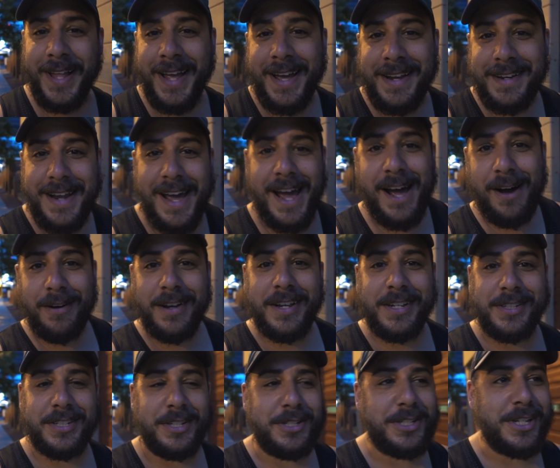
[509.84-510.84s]
plan now
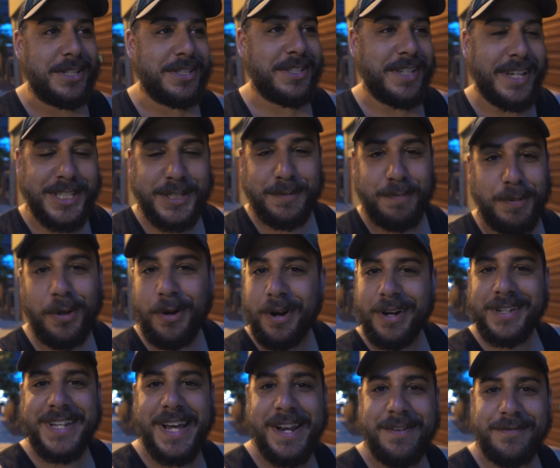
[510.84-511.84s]
is to just
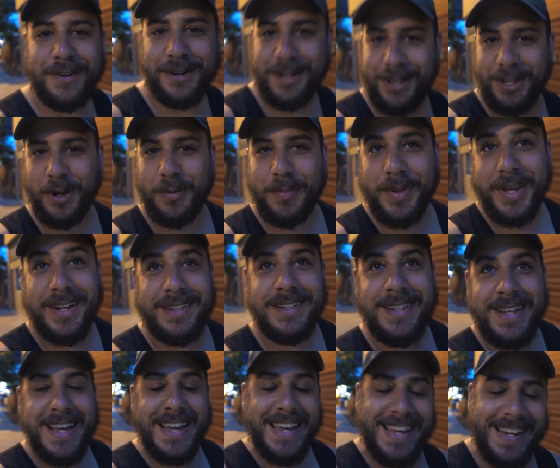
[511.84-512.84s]
explore Denver a little bit.
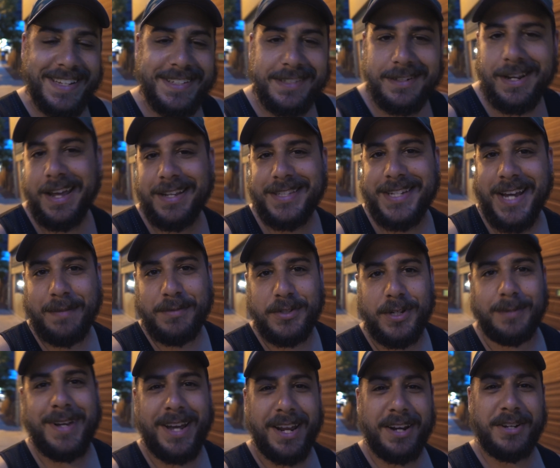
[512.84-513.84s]
It is nighttime,
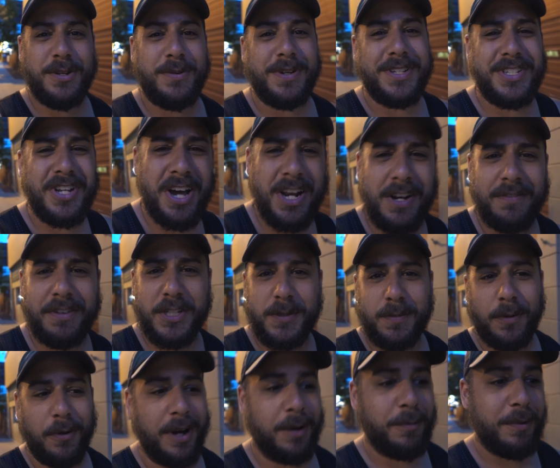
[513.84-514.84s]
so I'm not gonna do a ton of
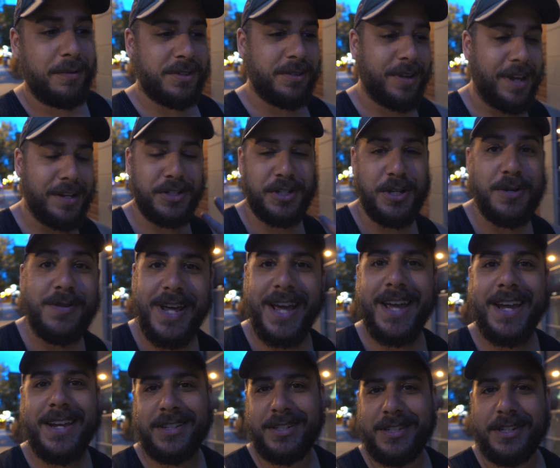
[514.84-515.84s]
exploring. We've still got 2
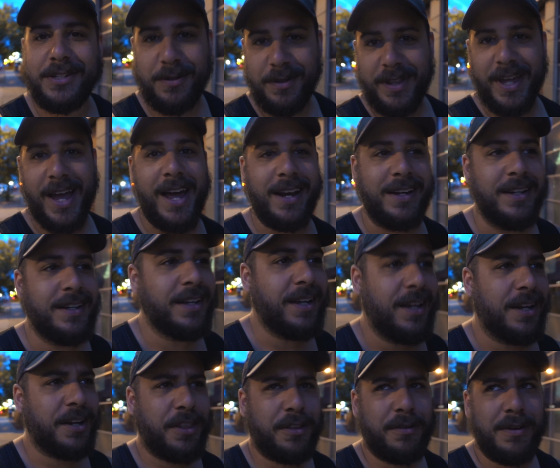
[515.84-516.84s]
days to do that.
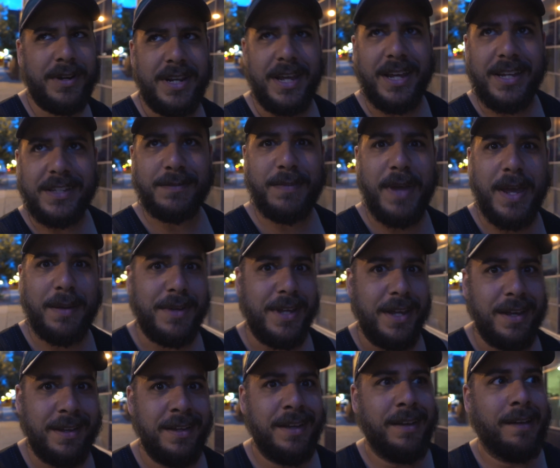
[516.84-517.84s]
3 days, maybe.